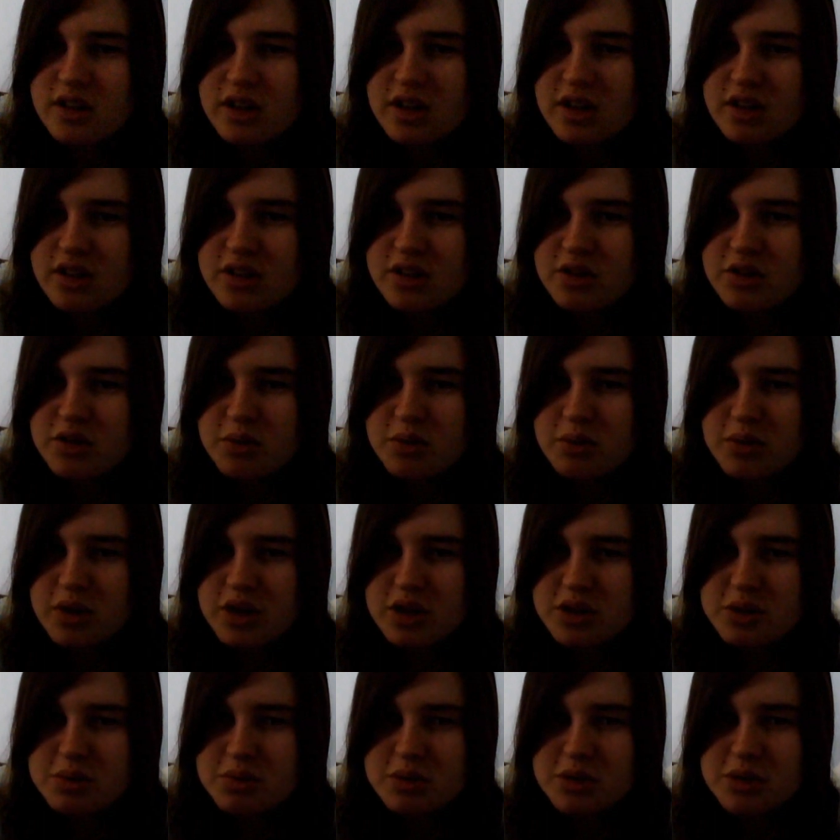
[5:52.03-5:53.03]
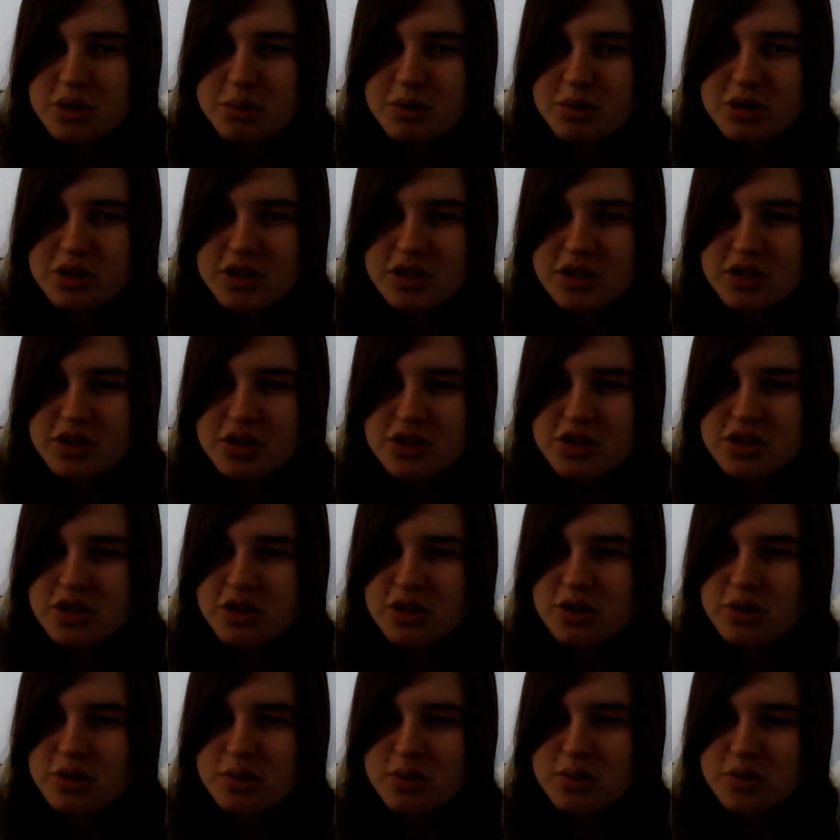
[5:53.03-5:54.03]
and you can watch pretty much any
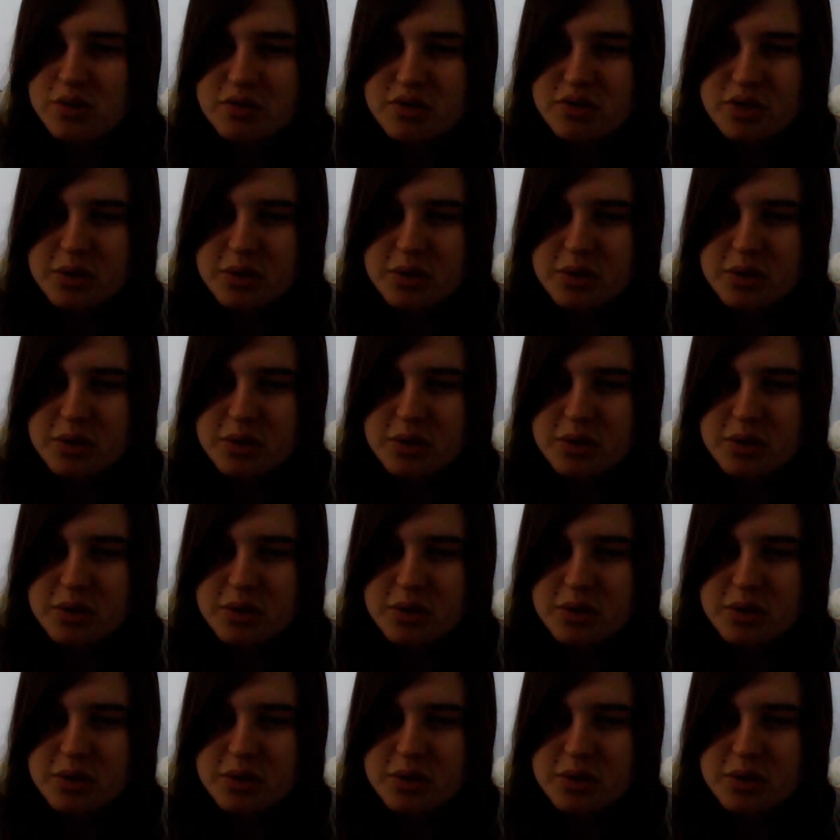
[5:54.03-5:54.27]
show